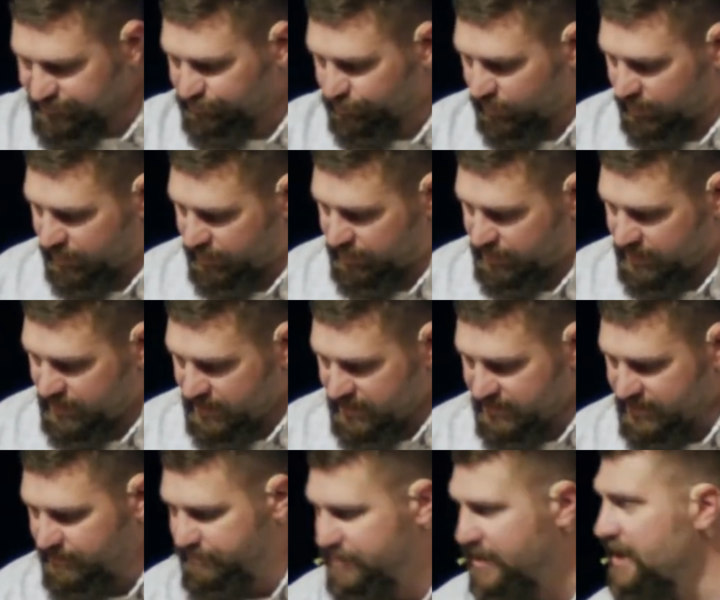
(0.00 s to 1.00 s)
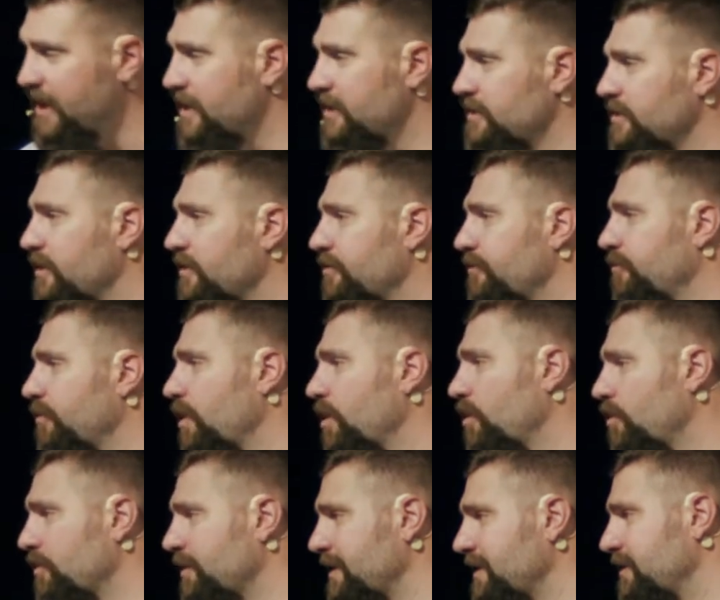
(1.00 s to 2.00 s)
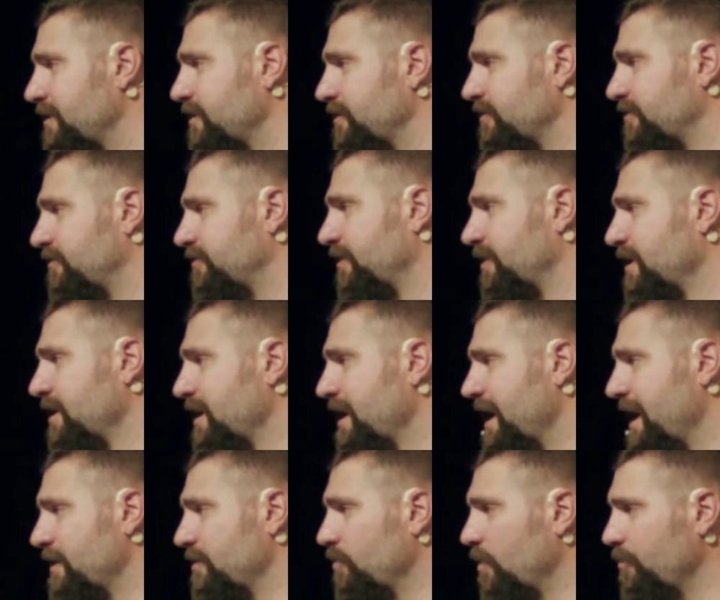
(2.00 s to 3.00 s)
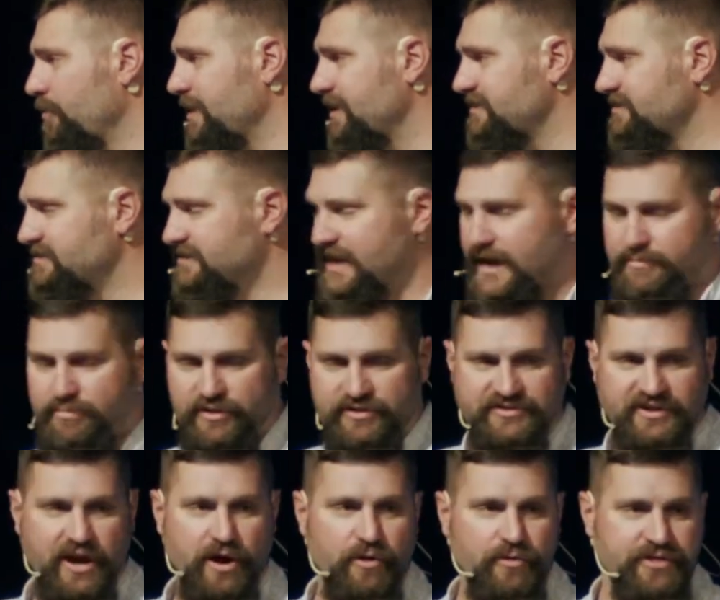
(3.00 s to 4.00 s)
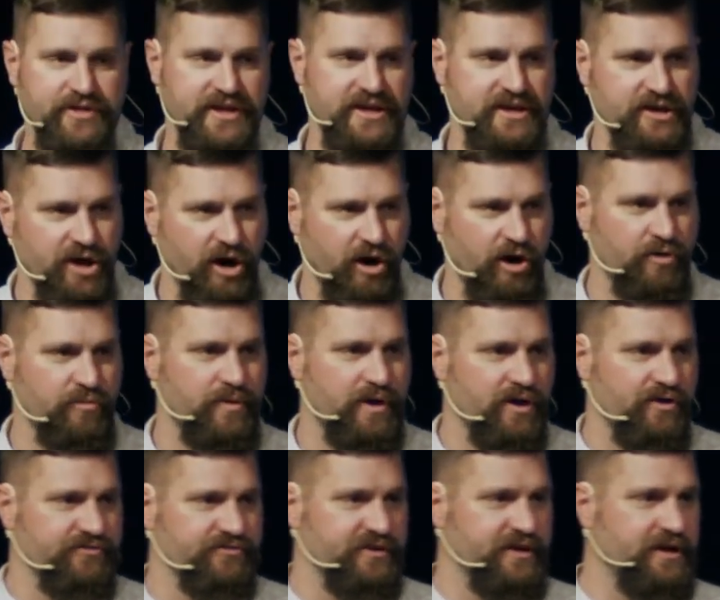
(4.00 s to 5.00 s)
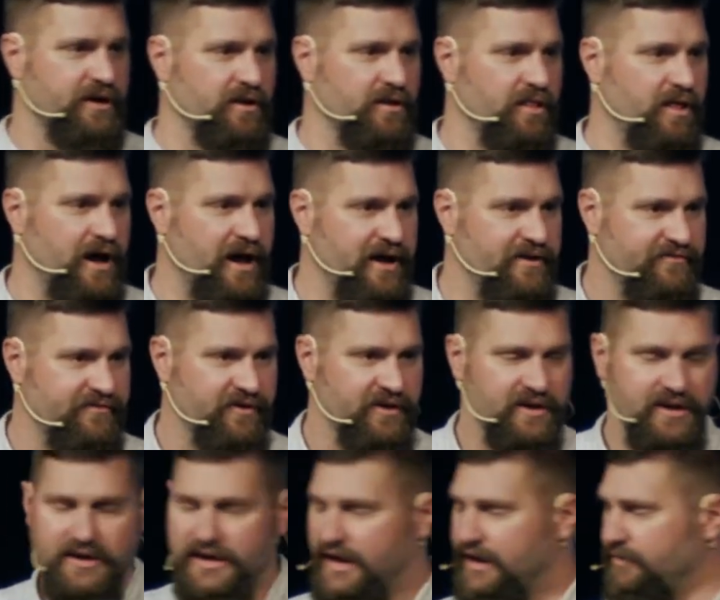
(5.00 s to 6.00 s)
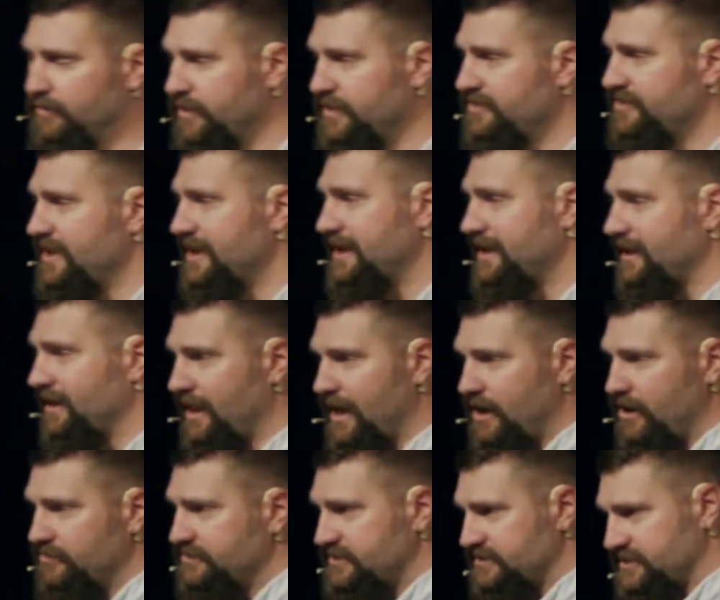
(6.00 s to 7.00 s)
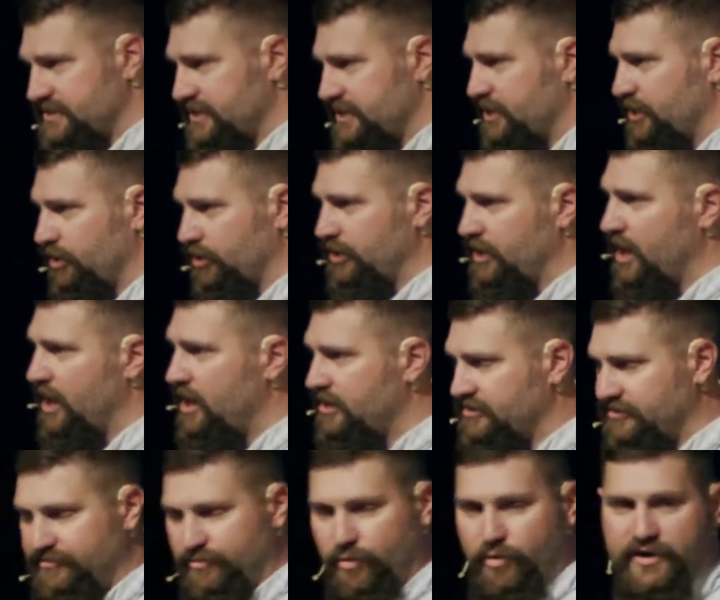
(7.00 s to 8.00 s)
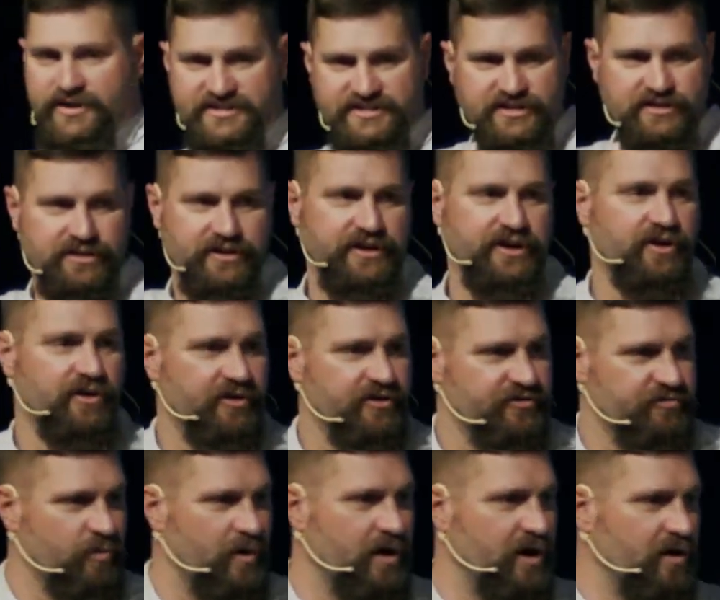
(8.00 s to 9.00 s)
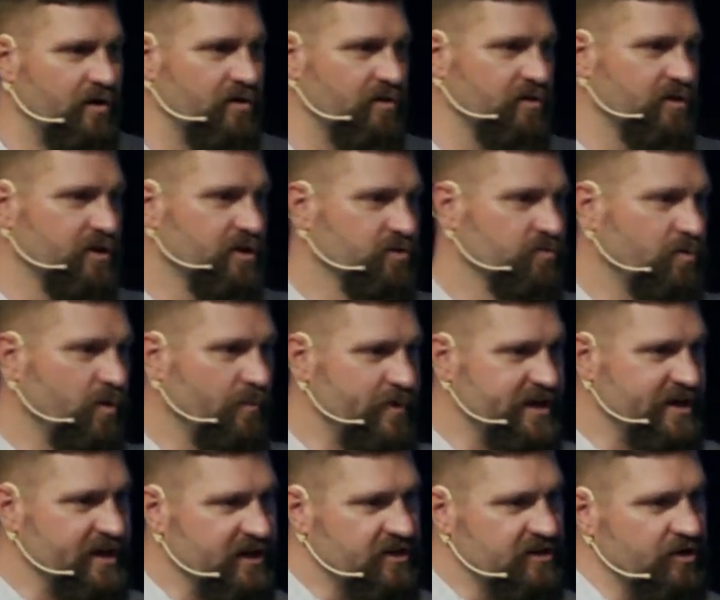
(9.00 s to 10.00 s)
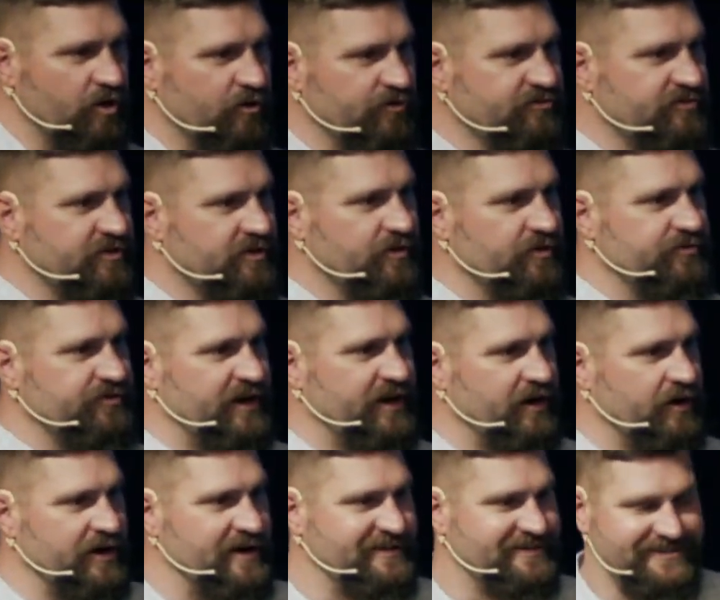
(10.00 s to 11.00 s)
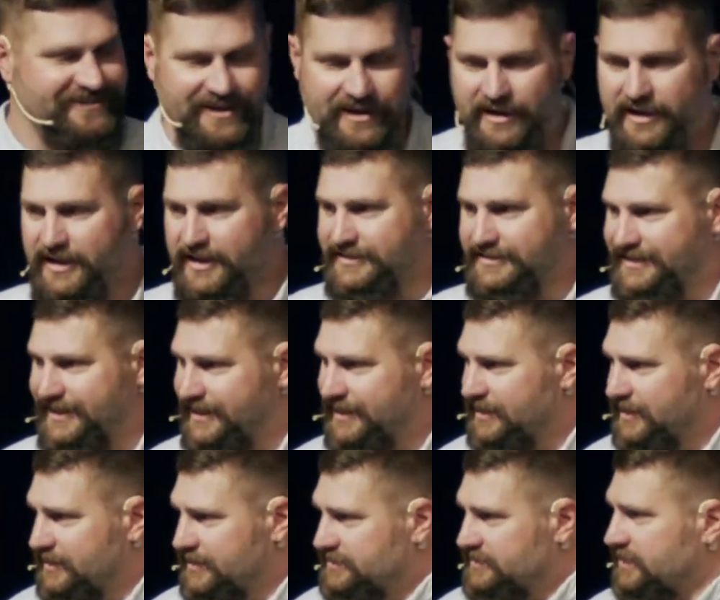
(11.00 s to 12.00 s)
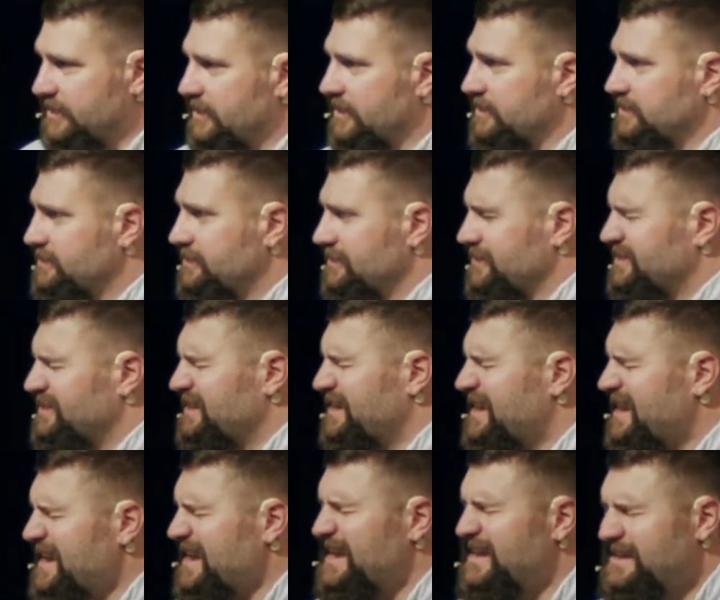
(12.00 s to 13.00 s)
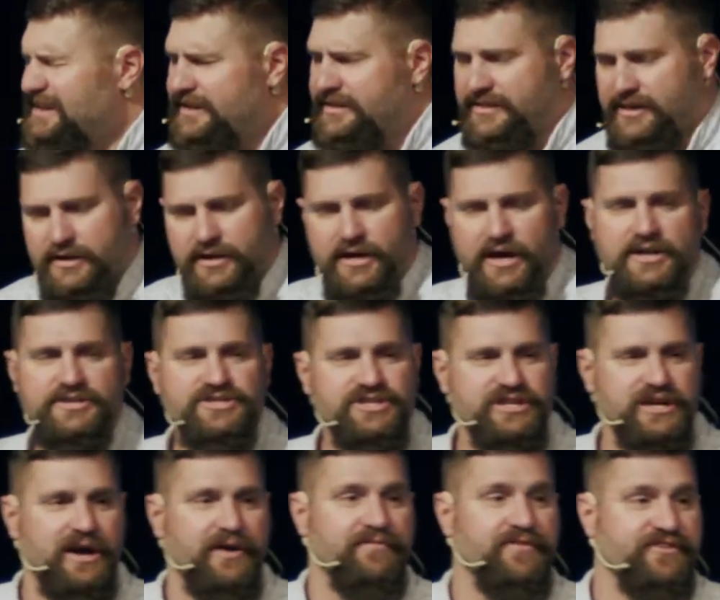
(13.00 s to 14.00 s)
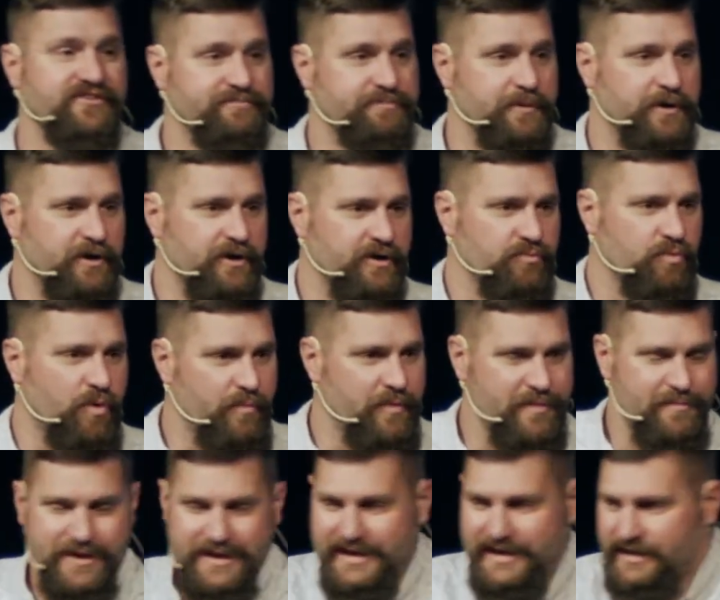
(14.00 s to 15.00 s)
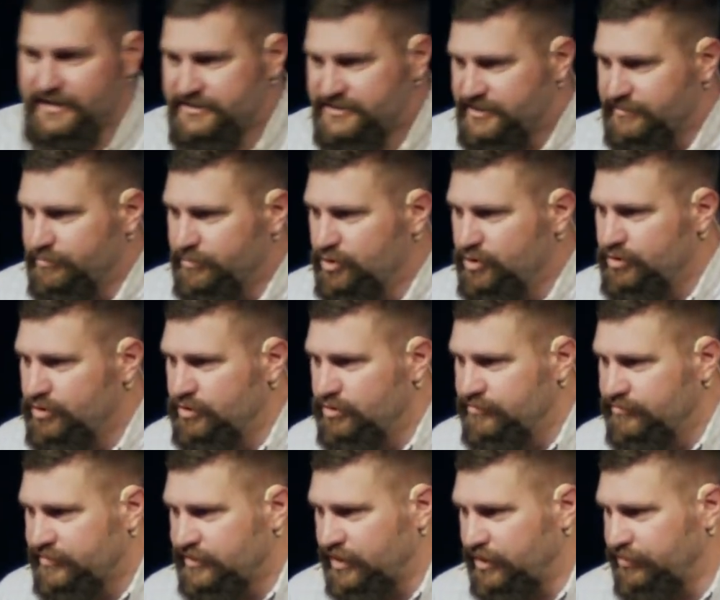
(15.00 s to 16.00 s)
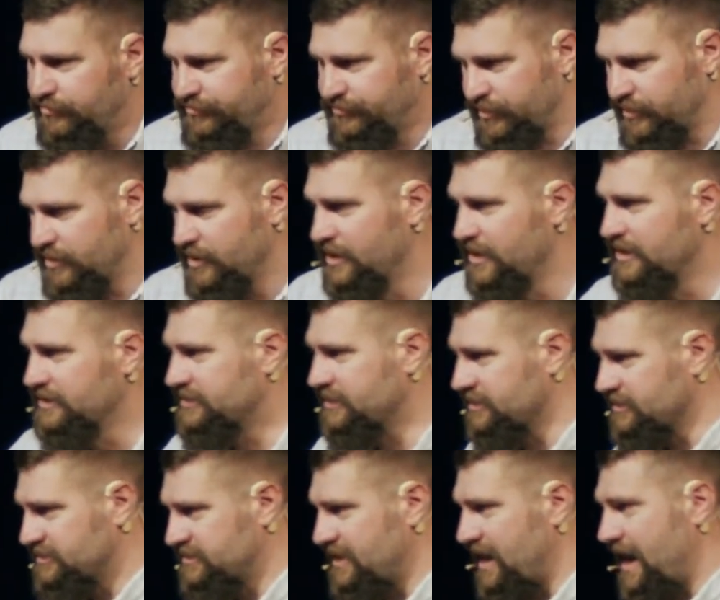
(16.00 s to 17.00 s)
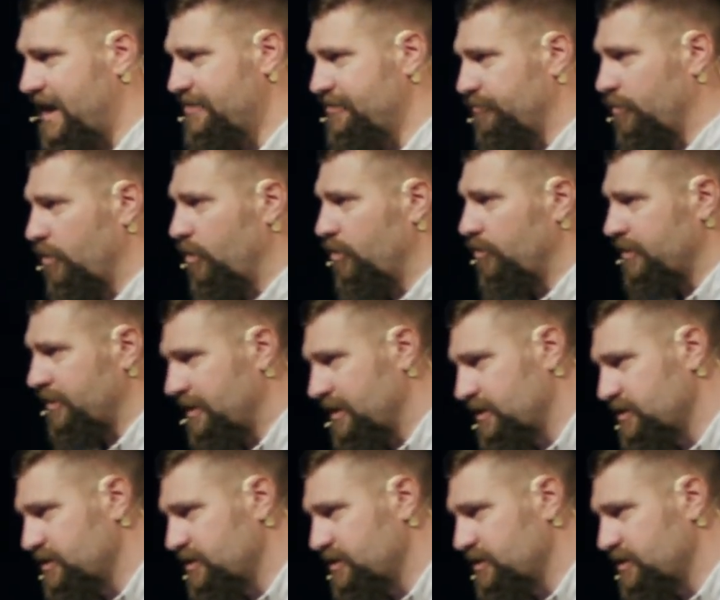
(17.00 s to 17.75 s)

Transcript: us where the bend of the road is. And when we establish healthy guardrails in our life, I really think it allows us to hear God's voice clearer as well when we get close to those areas, to, to, to, to heed the nudging of the Spirit when we begin to move closer to the side of the road and